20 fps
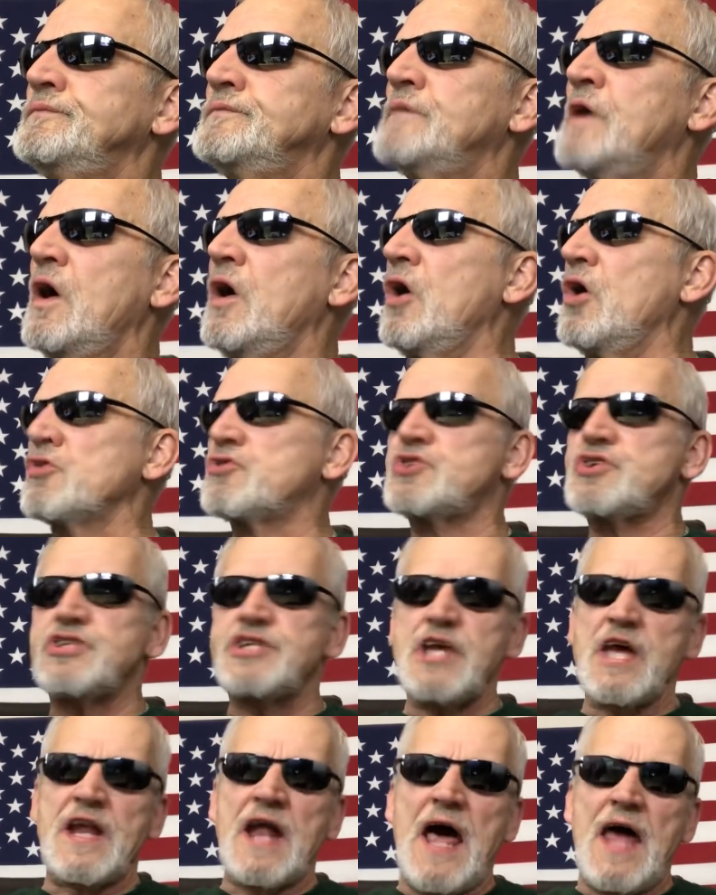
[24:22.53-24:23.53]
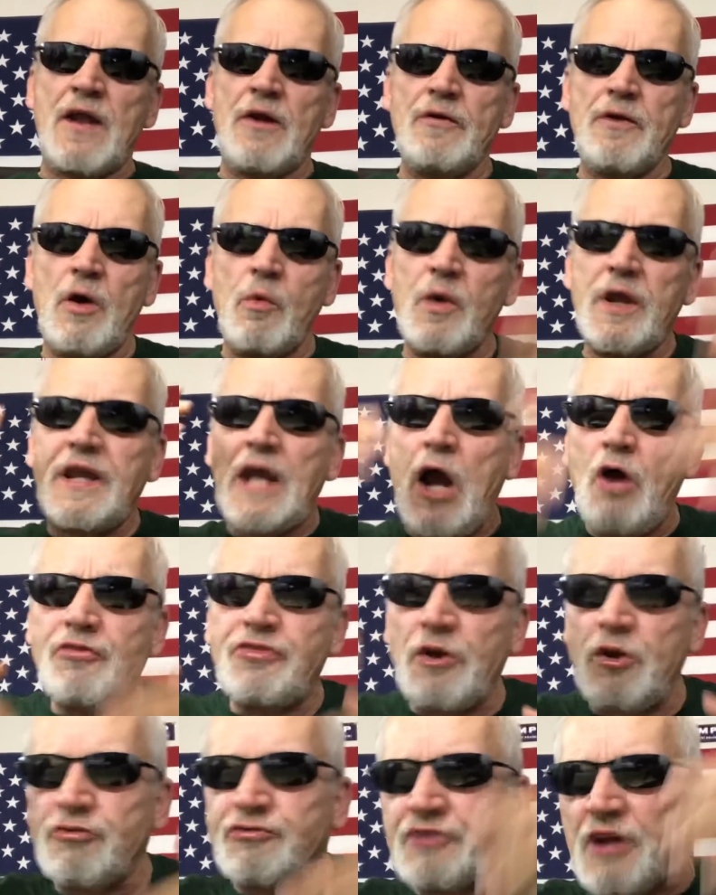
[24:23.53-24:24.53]
I don't know. We go
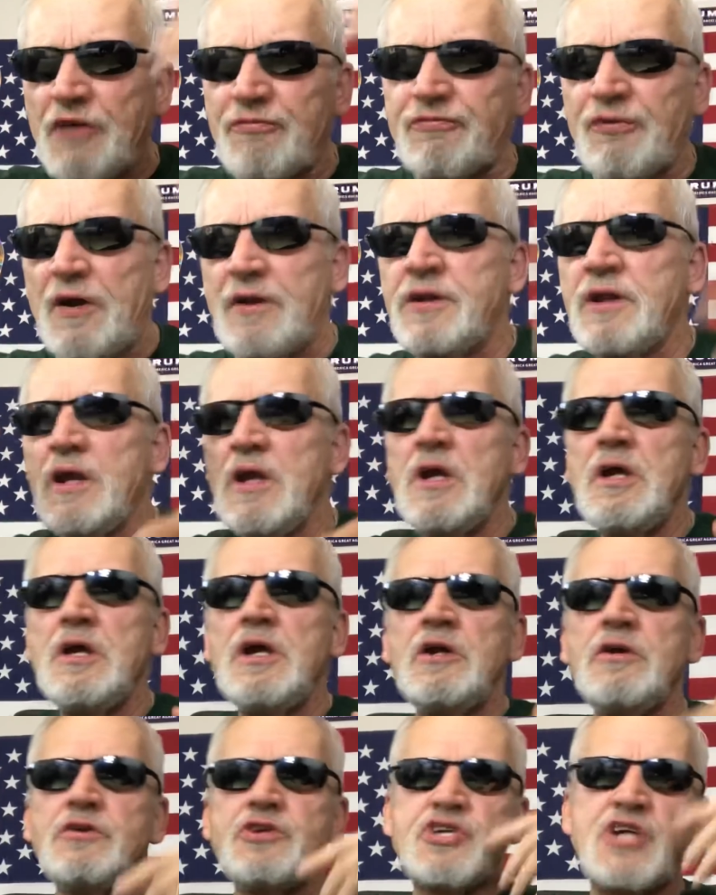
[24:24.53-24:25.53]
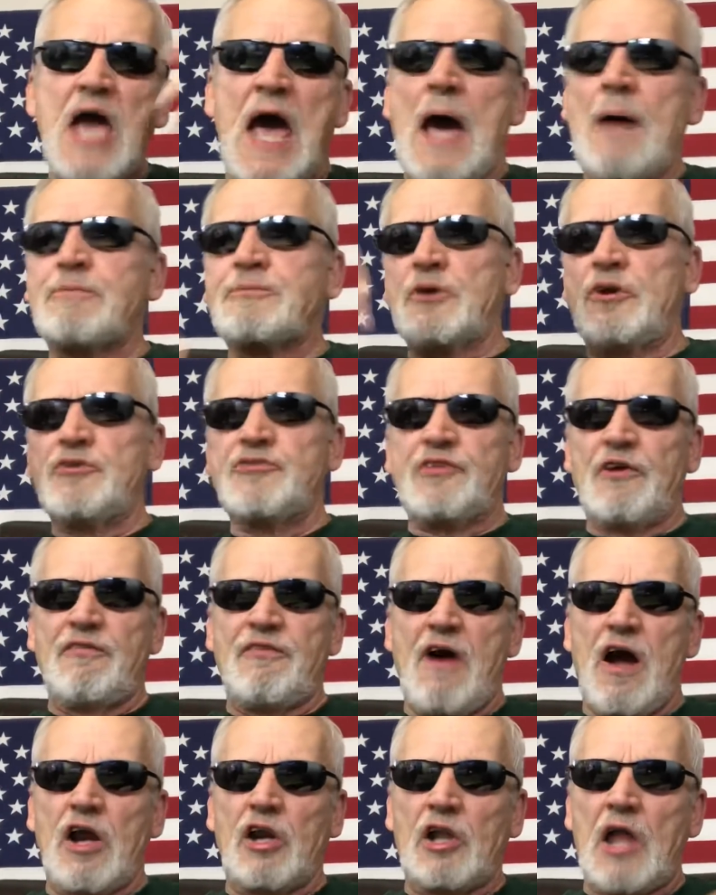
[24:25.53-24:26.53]
through different chapters of
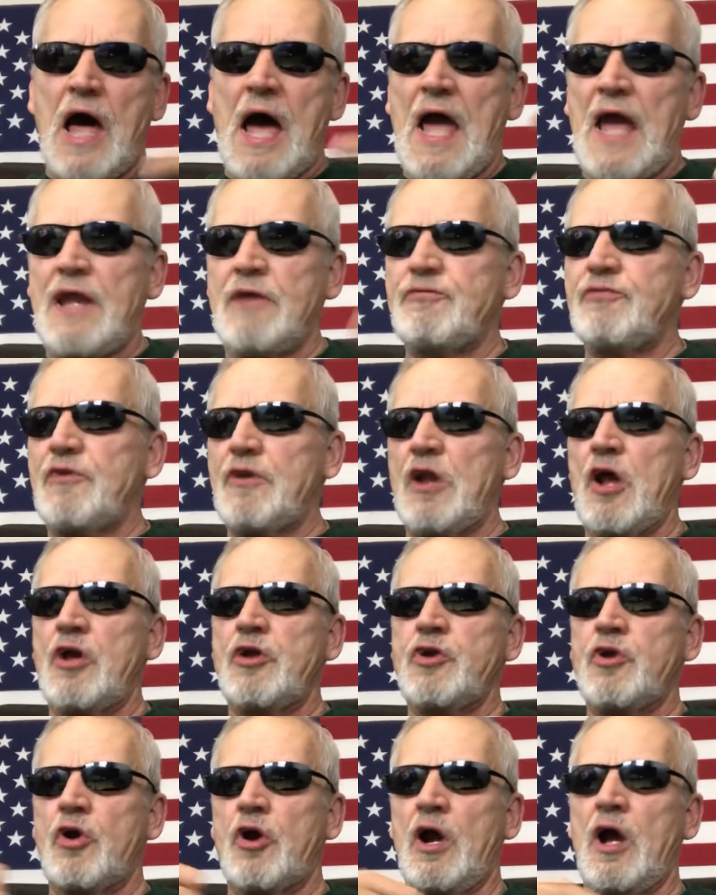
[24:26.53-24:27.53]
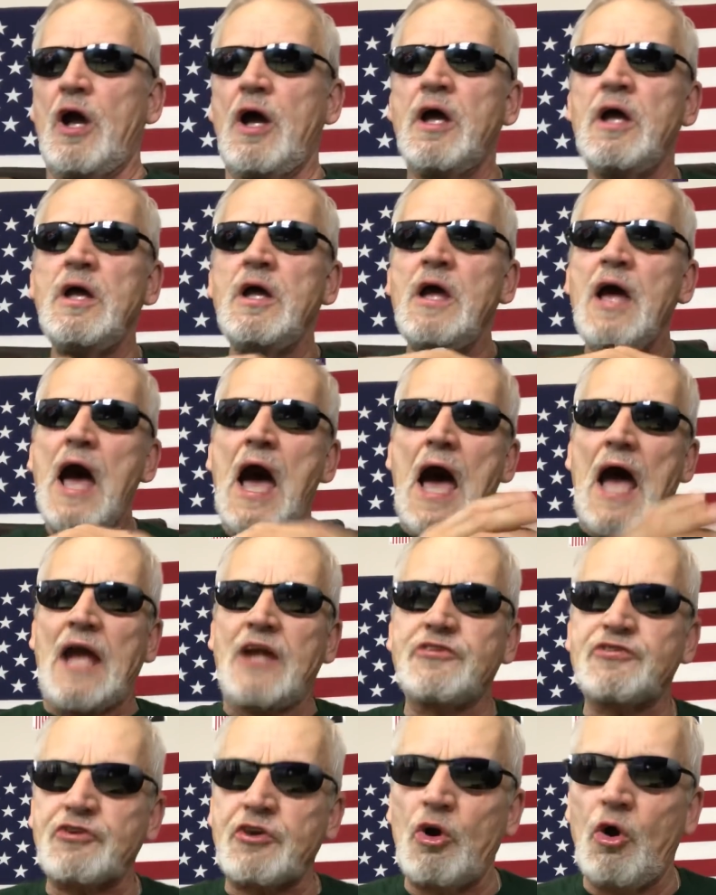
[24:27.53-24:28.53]
our life. You're a
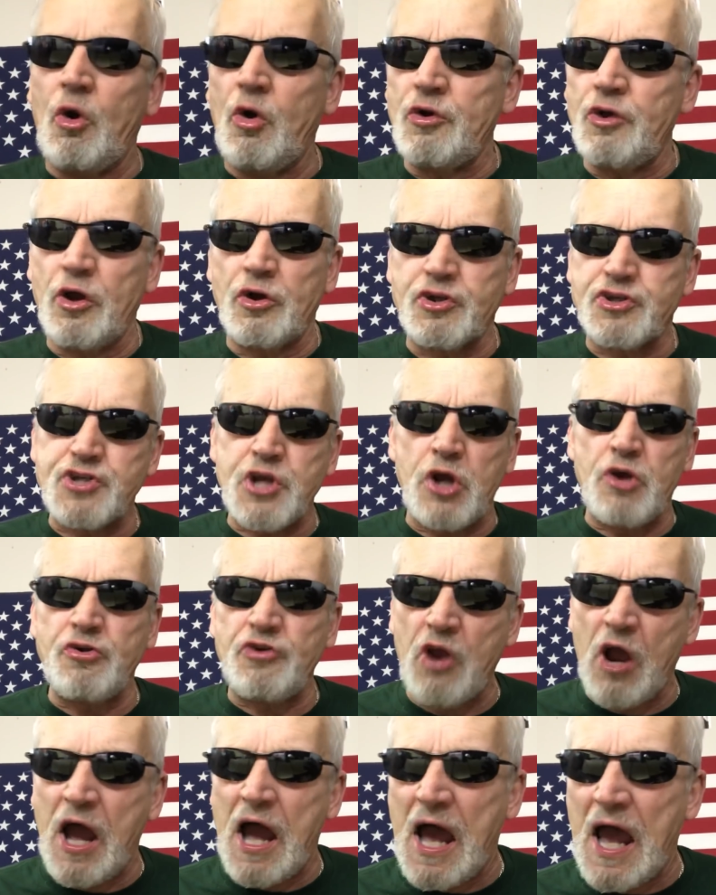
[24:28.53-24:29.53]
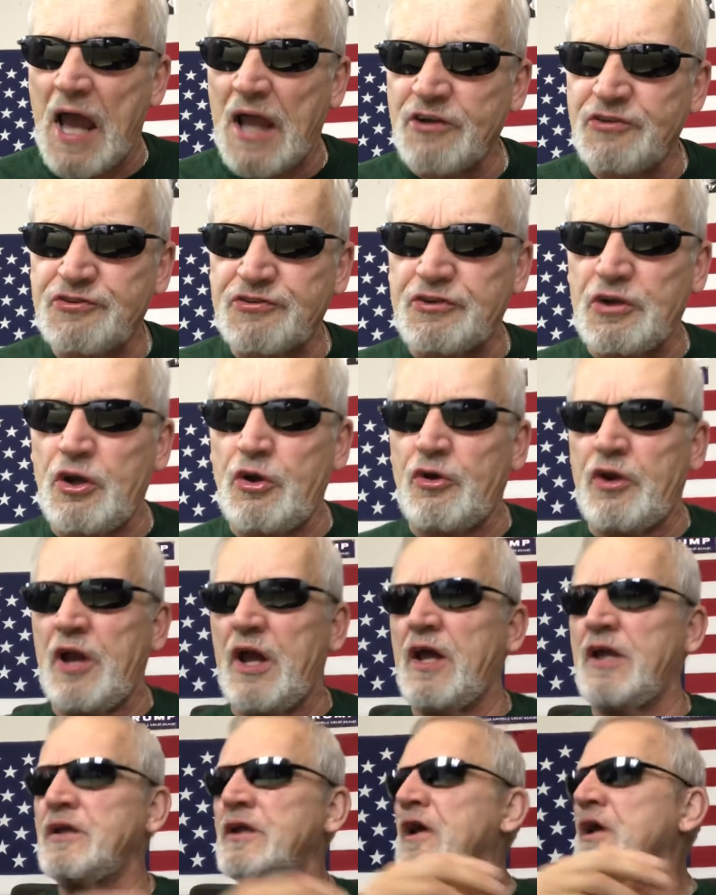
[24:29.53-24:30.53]
junior high
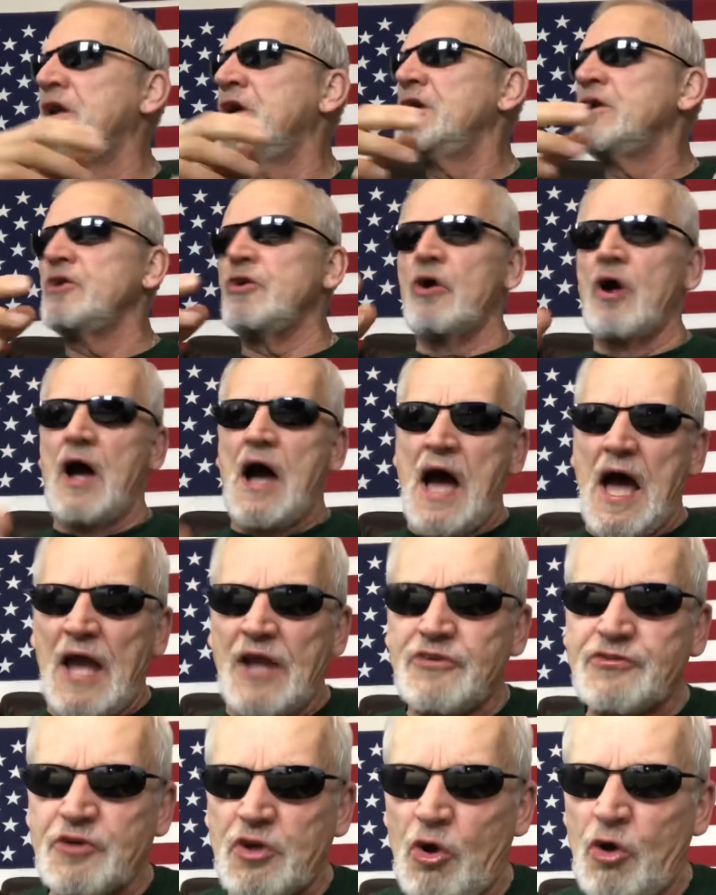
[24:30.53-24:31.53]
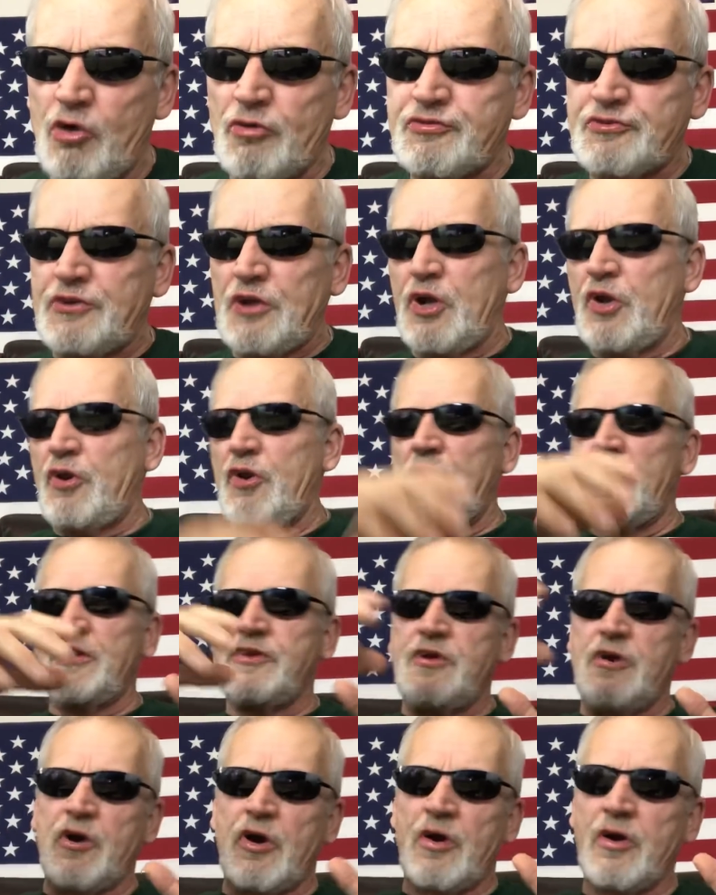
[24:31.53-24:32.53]
student, you're a high school student,
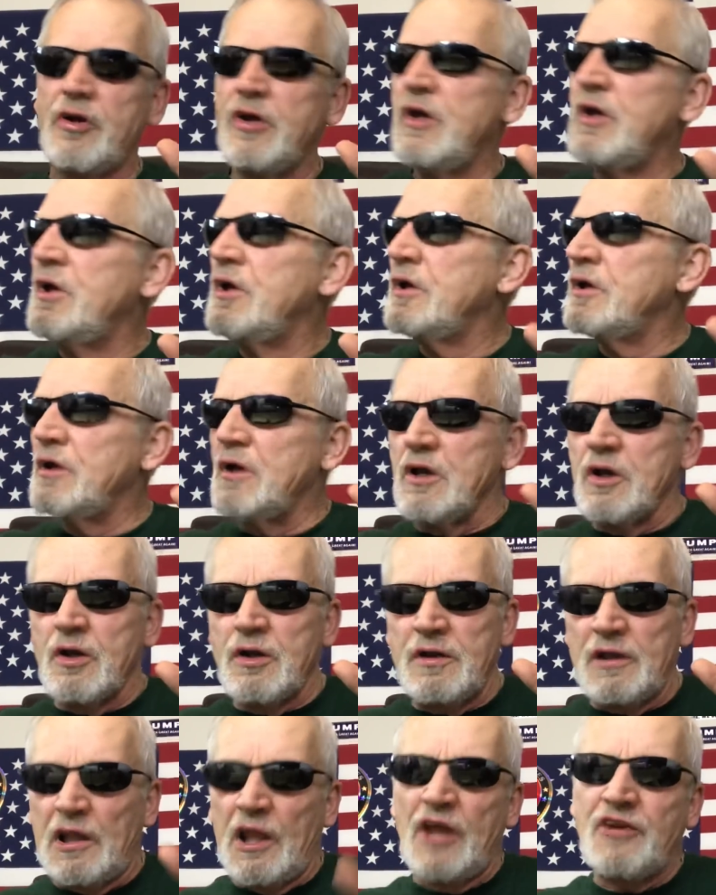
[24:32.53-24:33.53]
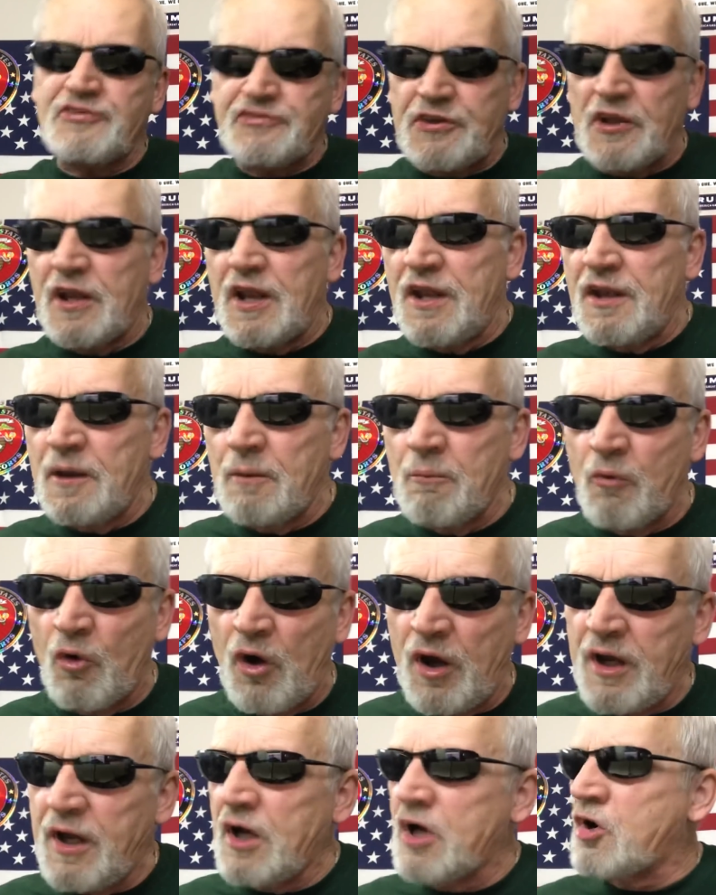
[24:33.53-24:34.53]
you're enlisted in the
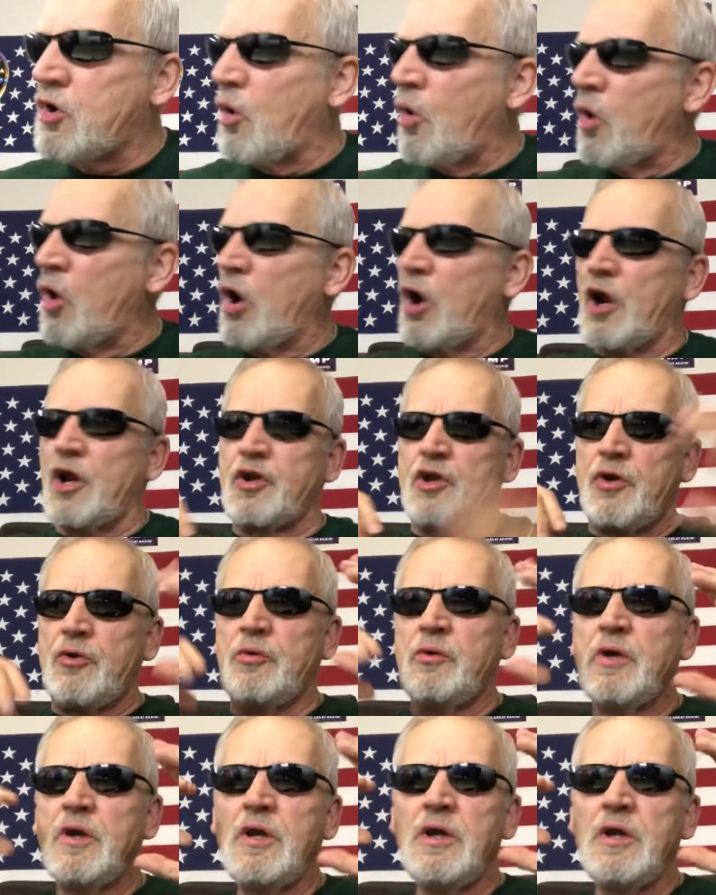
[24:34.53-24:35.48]
Marine Corps, you